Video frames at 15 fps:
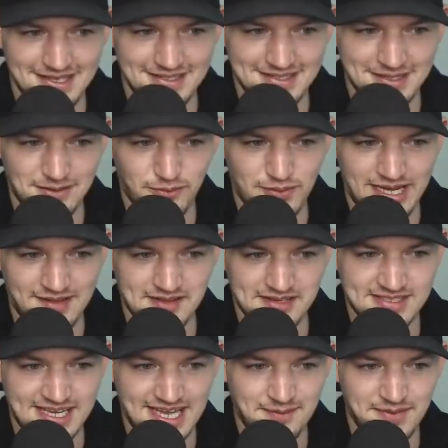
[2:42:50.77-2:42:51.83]
said we had the
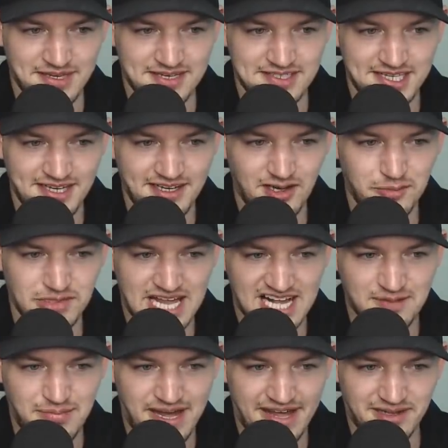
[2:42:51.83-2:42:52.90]
same Contigo black
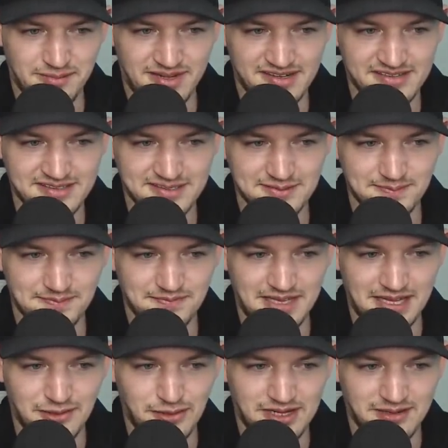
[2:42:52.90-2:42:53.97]
bottle mugs.
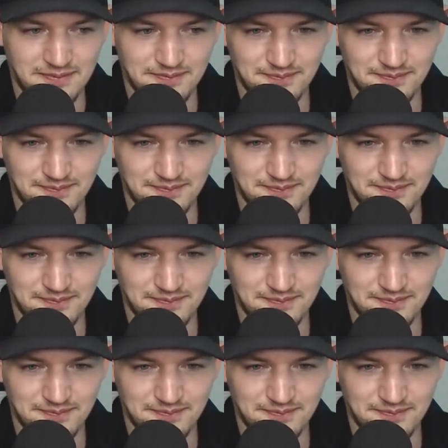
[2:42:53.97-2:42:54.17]
L O L.